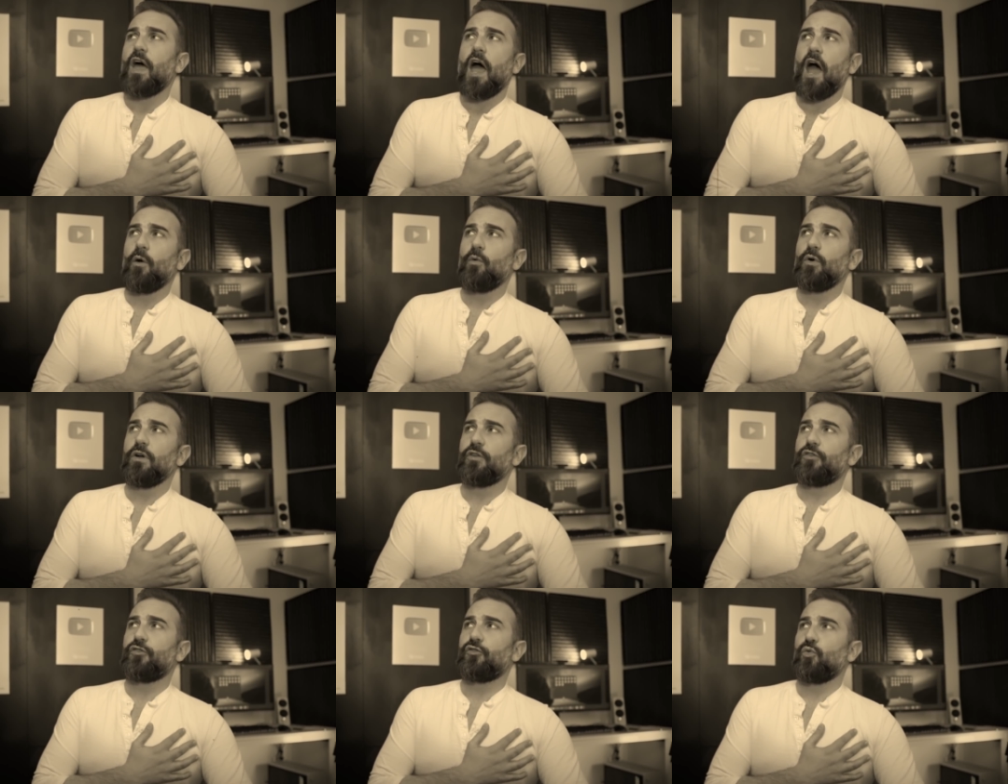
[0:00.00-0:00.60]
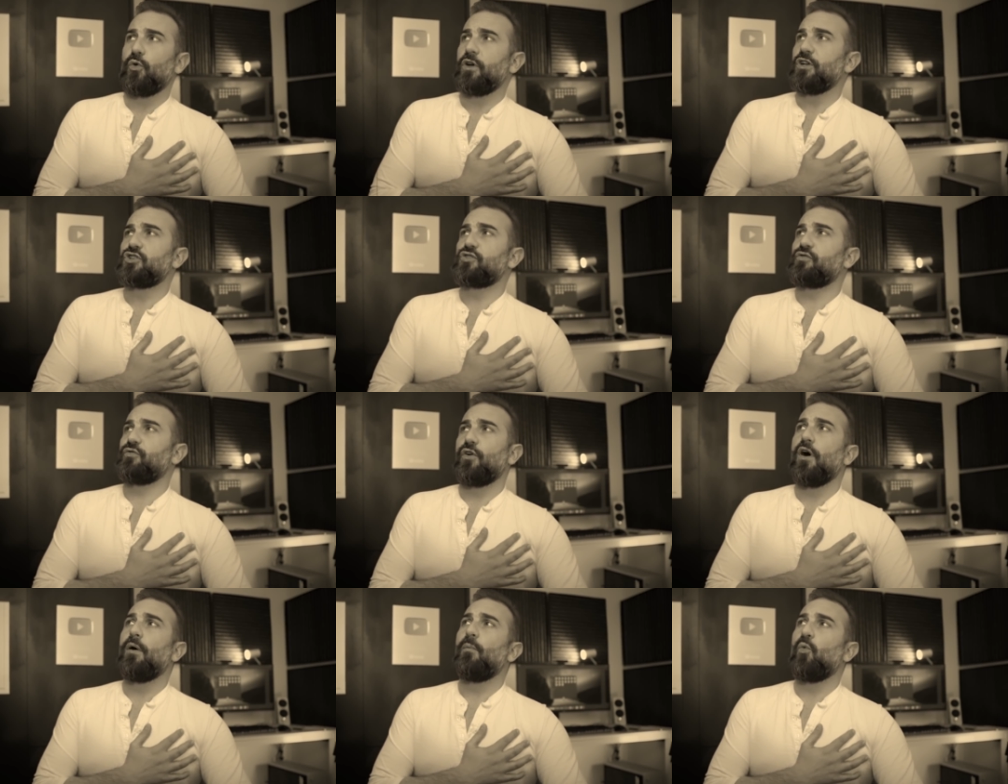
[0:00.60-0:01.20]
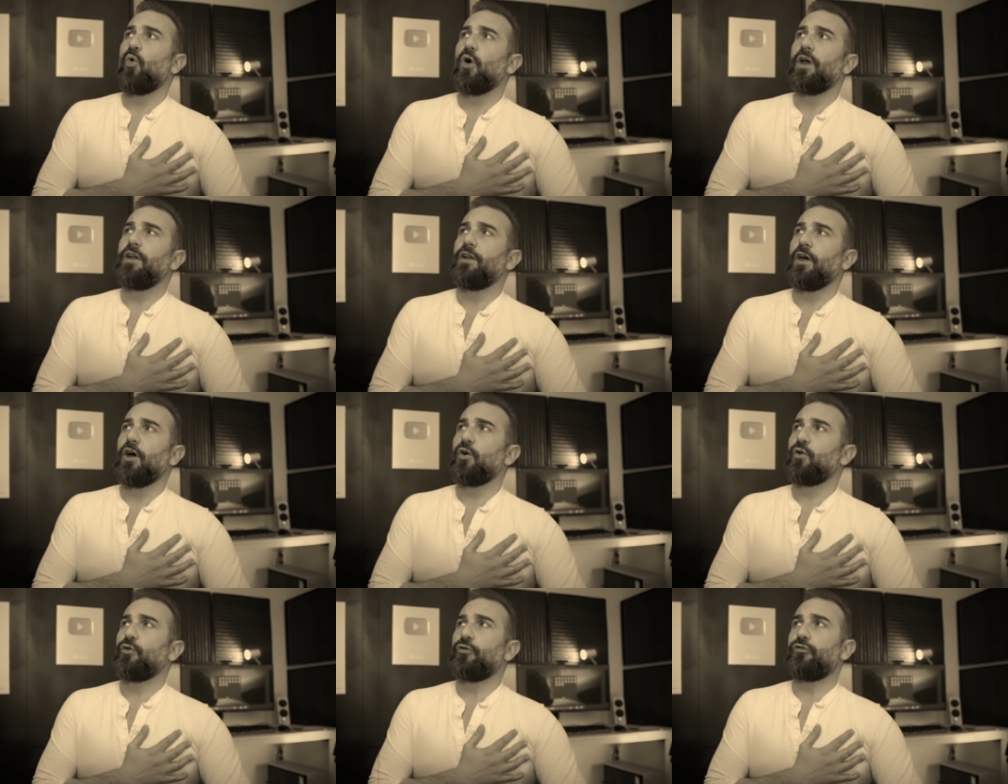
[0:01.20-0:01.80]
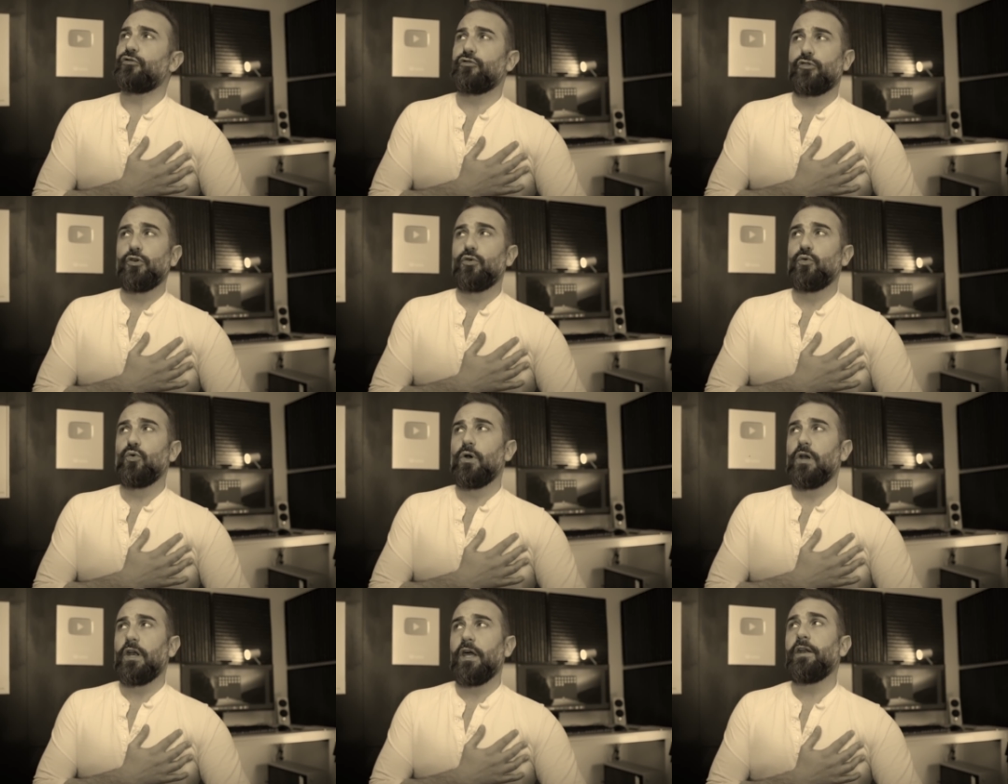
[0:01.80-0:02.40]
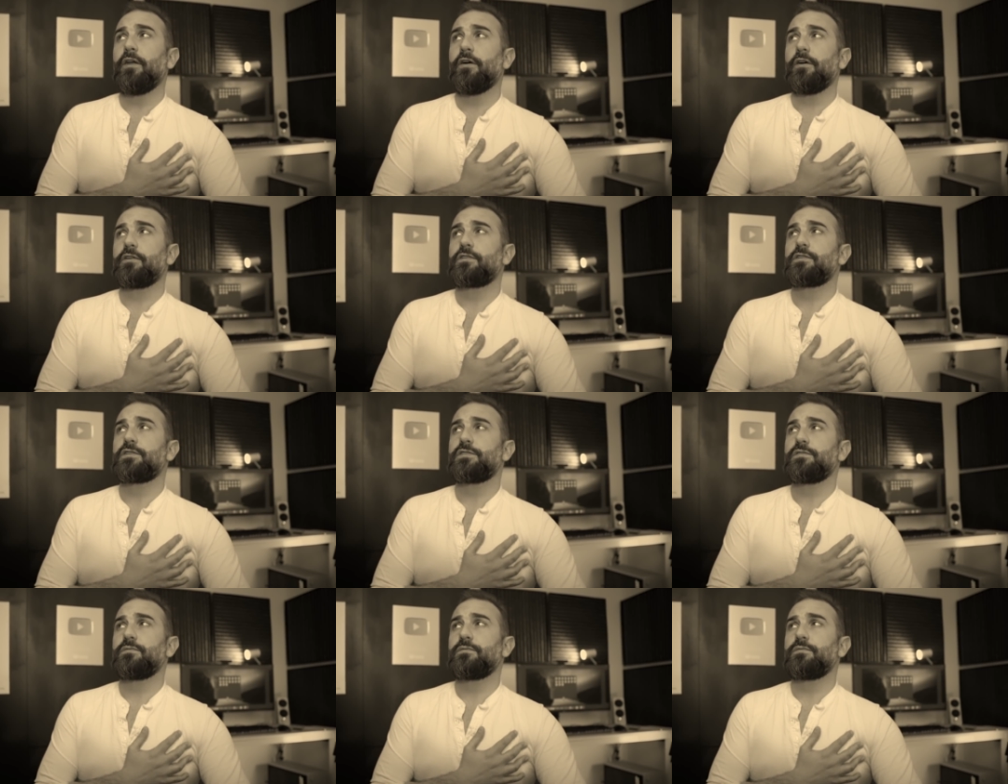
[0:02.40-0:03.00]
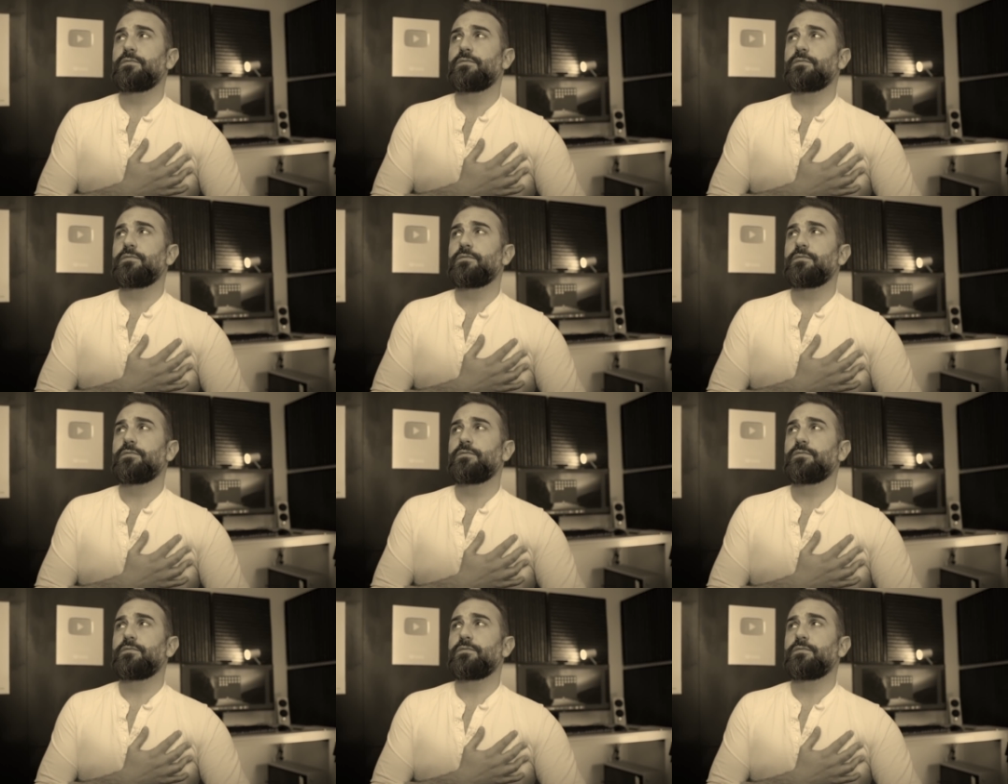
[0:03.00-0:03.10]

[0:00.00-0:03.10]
I will switch from Windows to Linux.